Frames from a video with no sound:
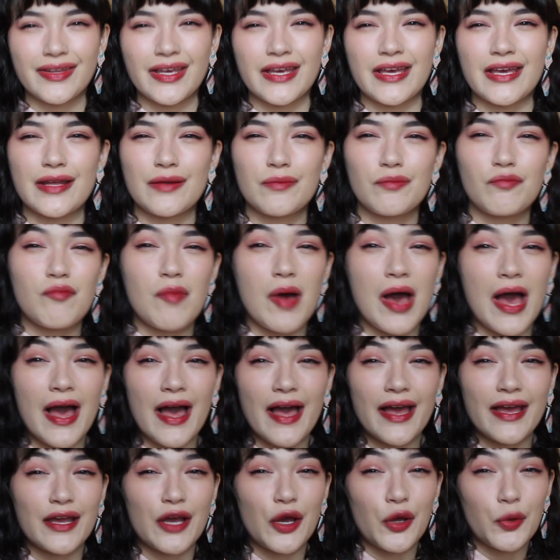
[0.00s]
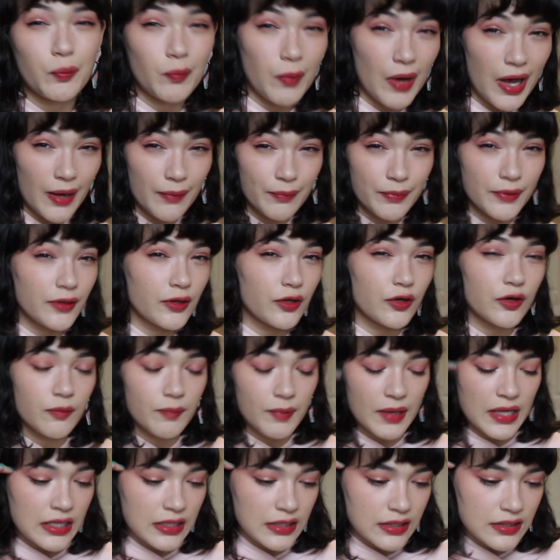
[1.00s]
in my unpopular
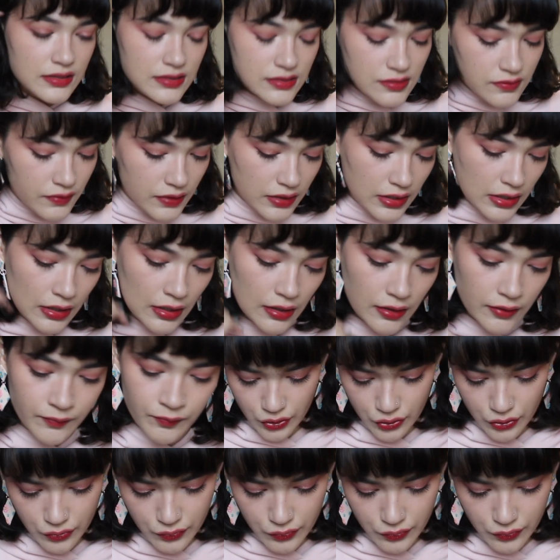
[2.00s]
opinions video.